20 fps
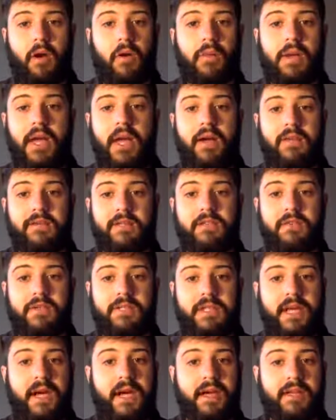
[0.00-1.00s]
All we have to do
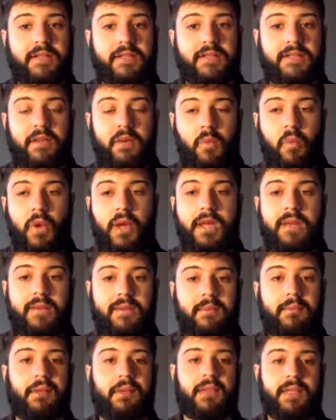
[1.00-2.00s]
is ask and wait
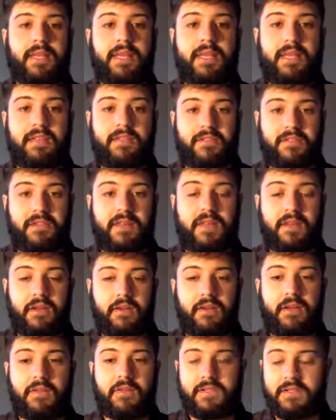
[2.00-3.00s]
and believe that He'll
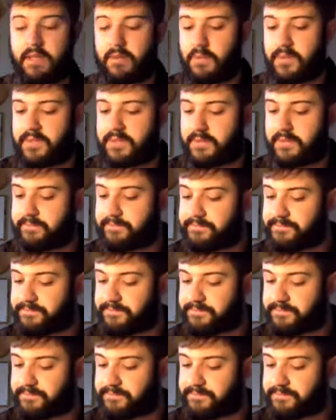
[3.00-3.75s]
give us that wisdom.